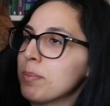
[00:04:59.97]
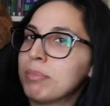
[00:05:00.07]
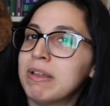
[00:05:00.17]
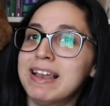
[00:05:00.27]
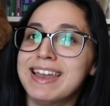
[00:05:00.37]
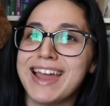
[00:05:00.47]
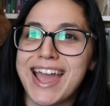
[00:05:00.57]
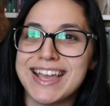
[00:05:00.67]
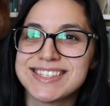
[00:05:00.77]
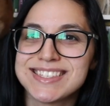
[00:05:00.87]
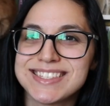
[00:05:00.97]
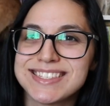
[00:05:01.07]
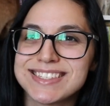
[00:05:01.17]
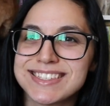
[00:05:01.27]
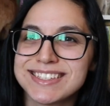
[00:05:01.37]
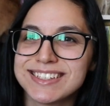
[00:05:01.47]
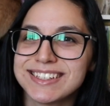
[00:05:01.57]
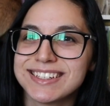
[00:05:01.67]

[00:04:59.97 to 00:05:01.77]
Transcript: place.